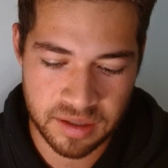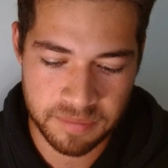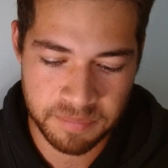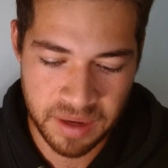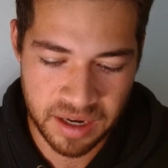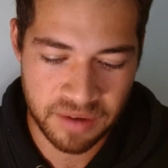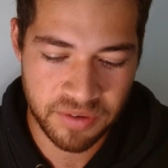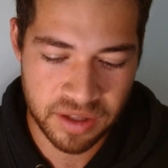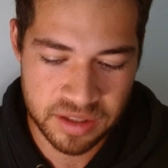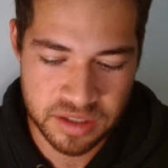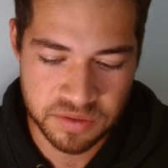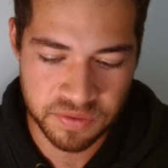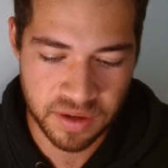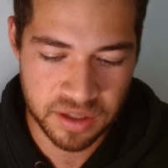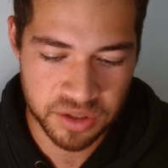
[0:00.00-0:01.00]
man, I've got
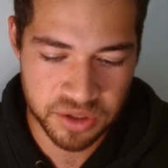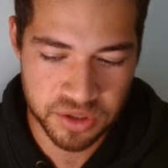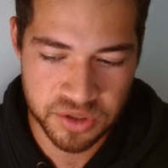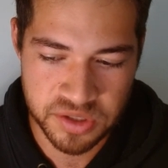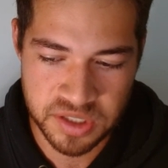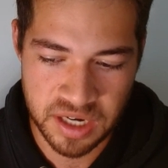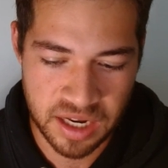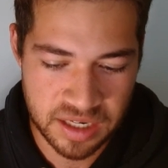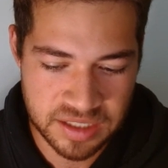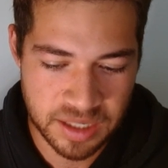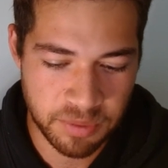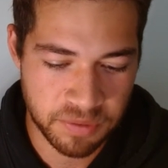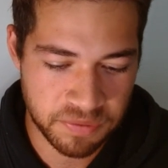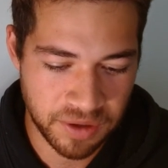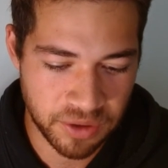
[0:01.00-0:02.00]
these failures, and
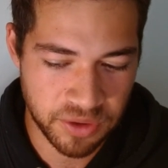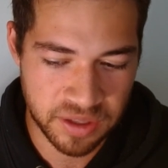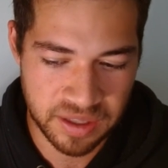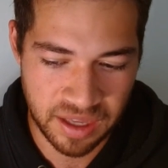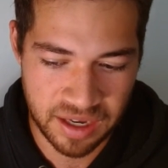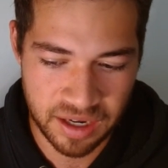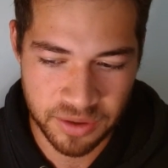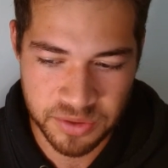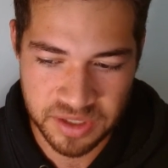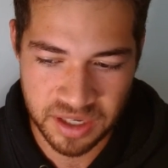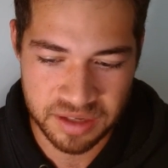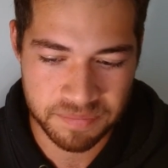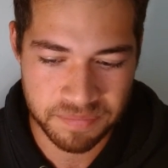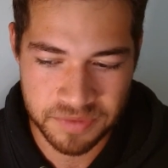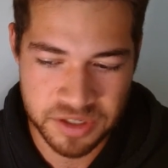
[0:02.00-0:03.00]
anytime I failed again, I was
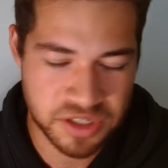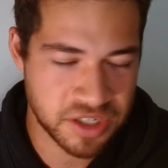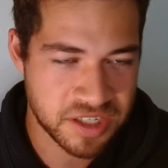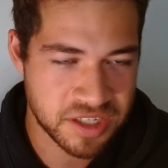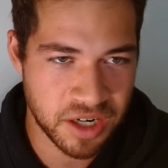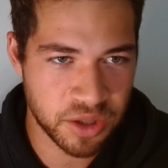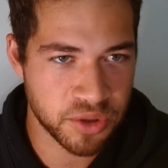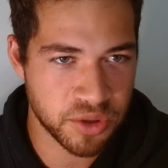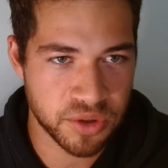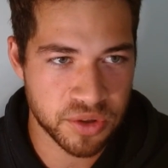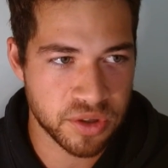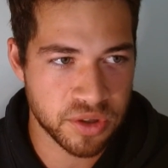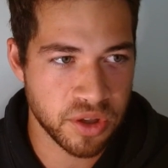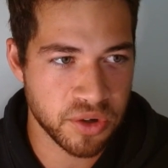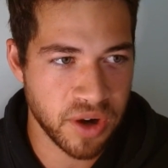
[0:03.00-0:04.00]
this is just
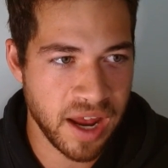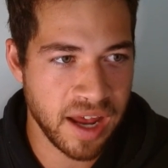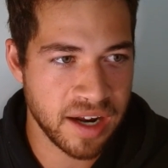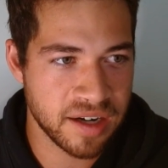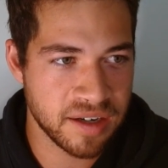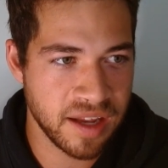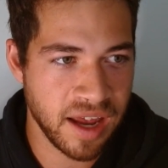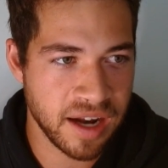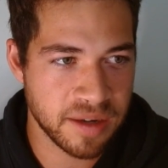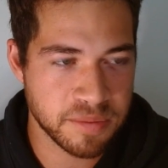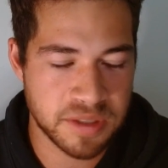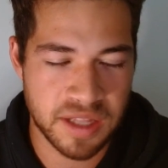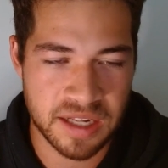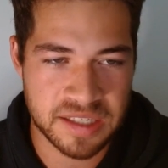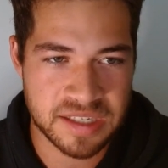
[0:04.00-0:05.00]
another add up
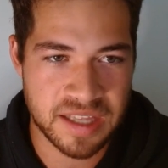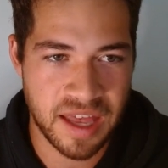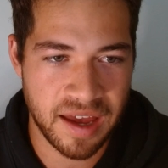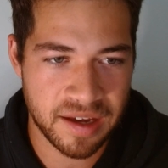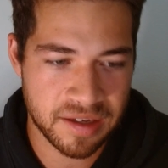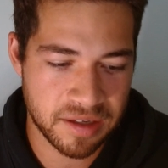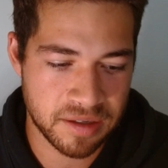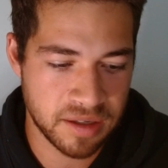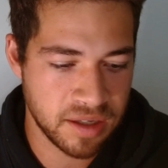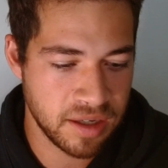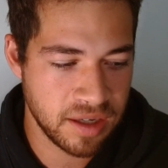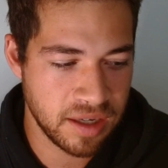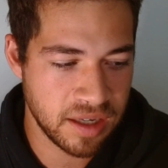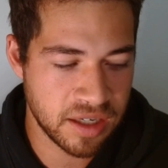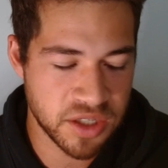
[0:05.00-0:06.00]
to that stack, and
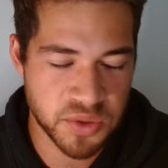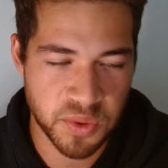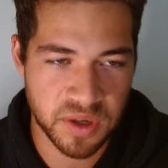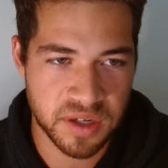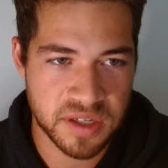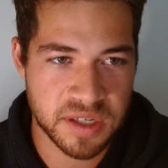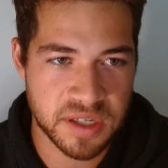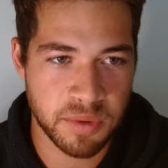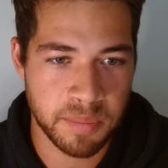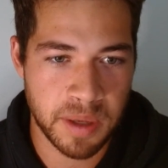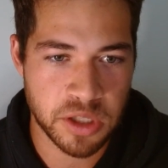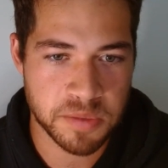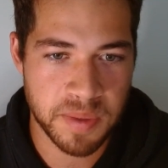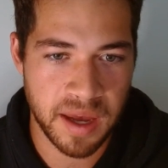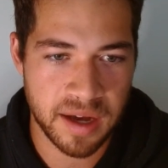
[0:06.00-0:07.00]
it is what it is. I'm going to
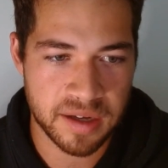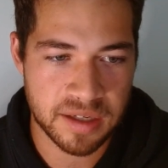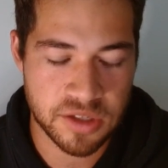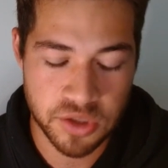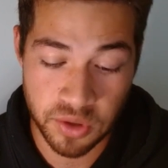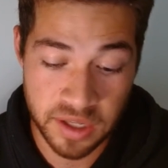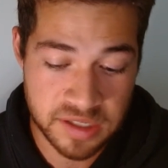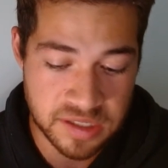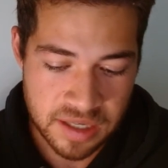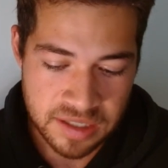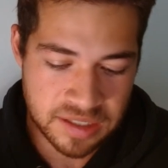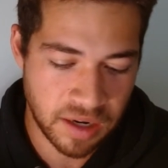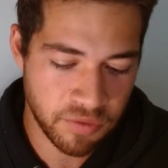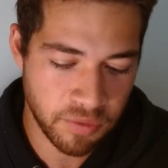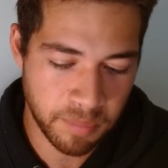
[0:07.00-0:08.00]
bounce back. And so that's
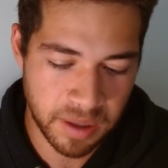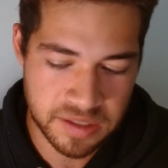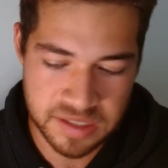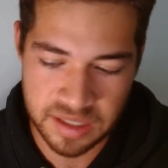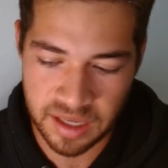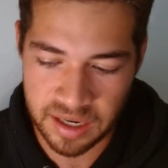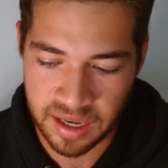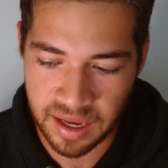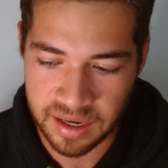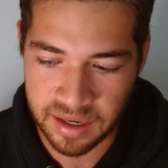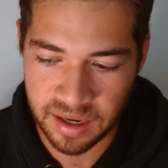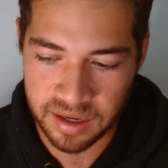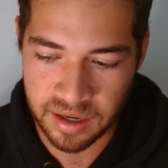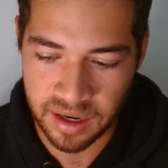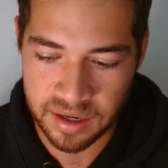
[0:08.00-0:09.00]
kind of a mindset that I
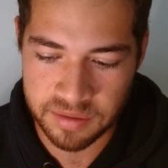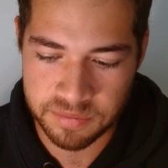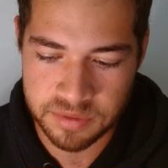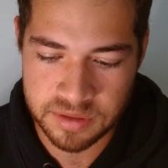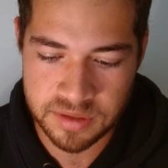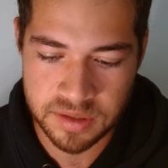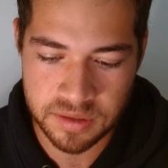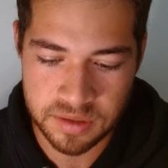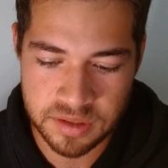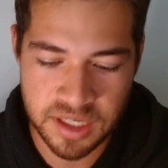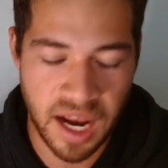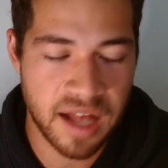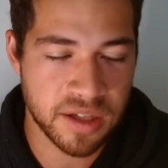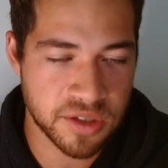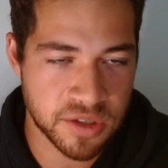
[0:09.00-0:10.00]
had, and I
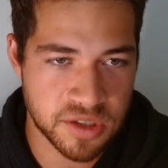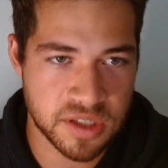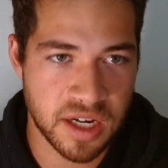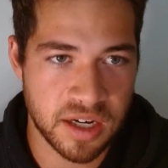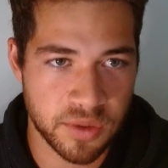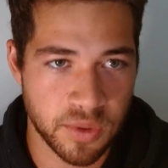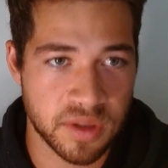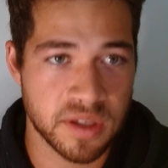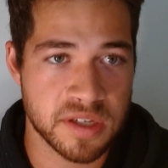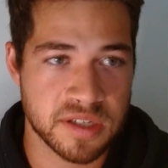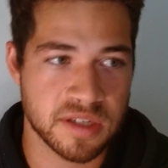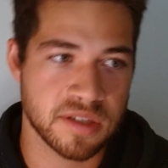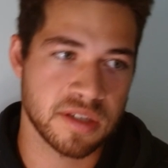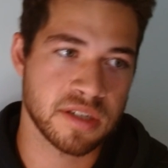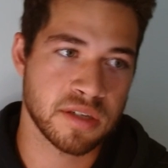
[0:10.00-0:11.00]
challenge anyone
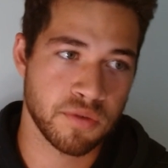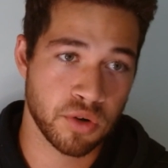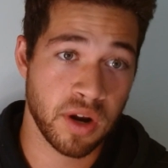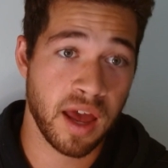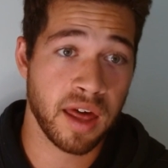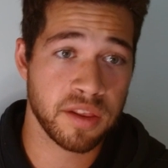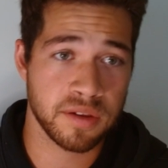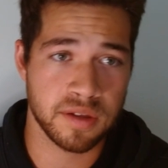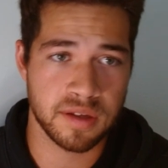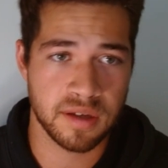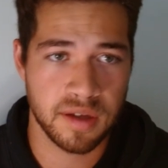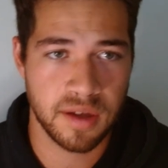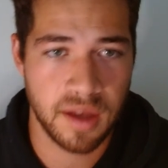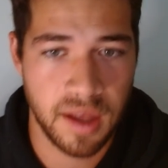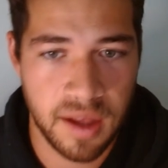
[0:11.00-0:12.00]
listening to this who are an athlete,
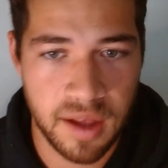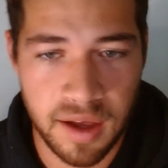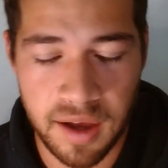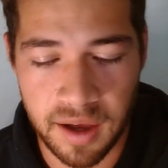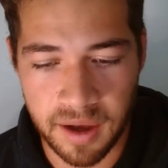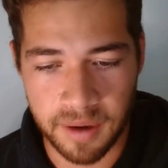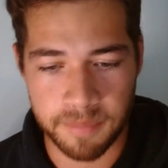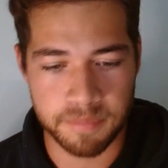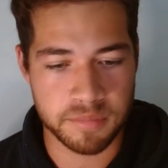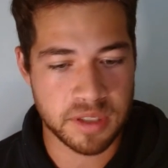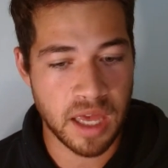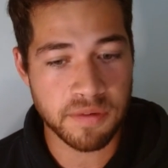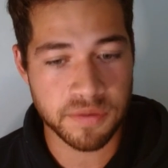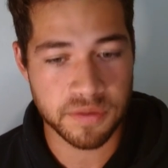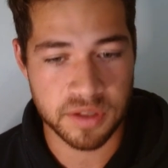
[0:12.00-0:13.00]

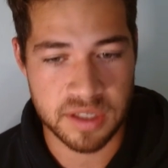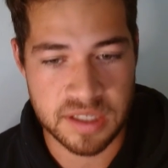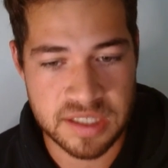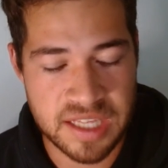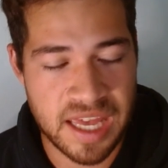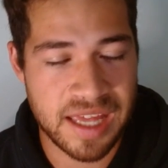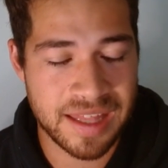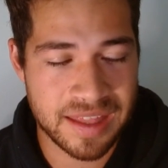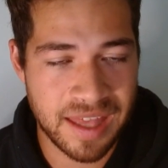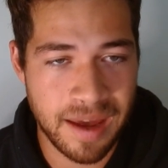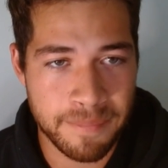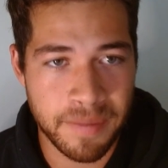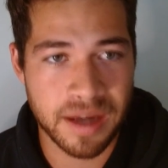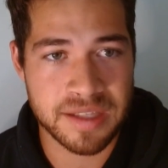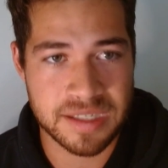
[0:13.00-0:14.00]
definitely take
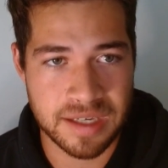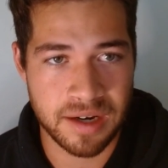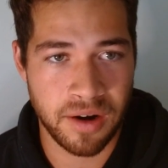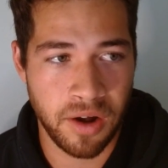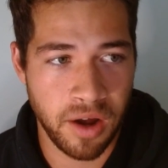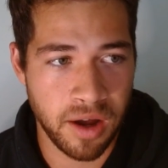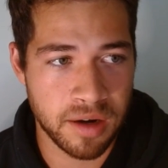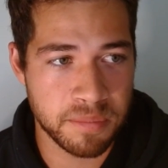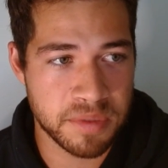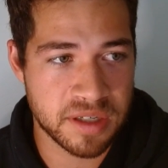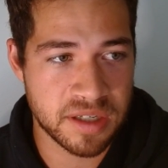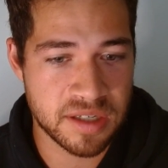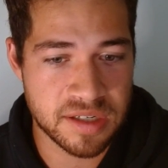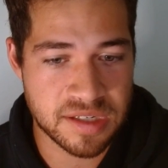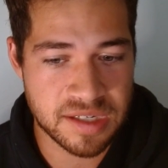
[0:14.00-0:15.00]
that mindset on,
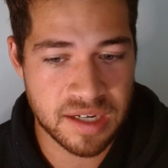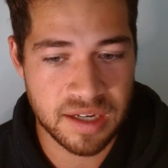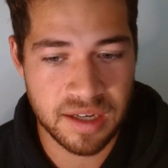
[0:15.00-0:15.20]
because